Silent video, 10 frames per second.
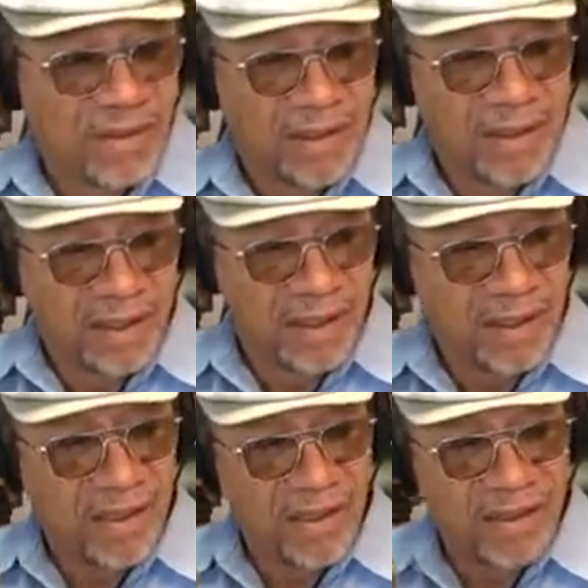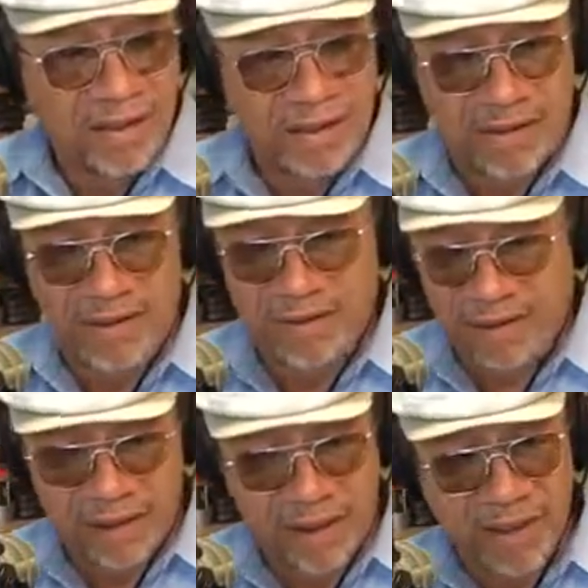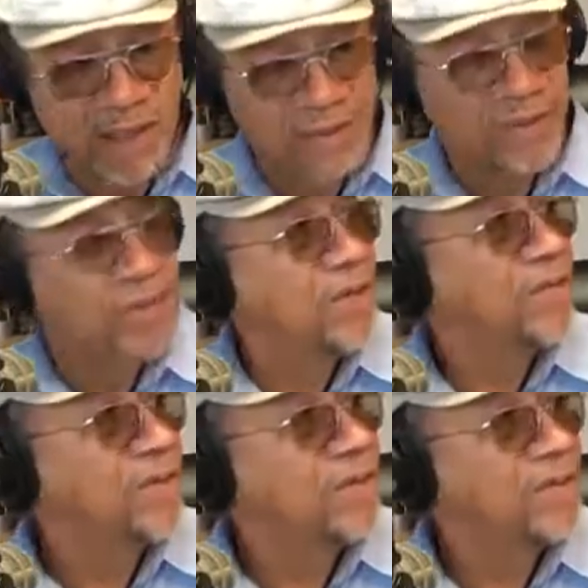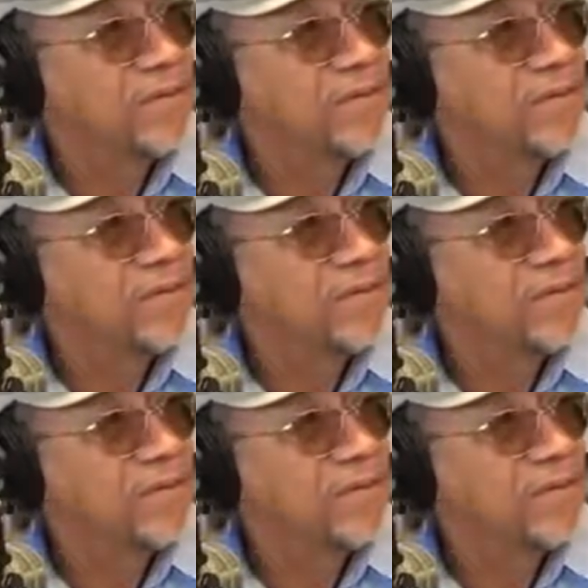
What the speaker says: and looking like the Joker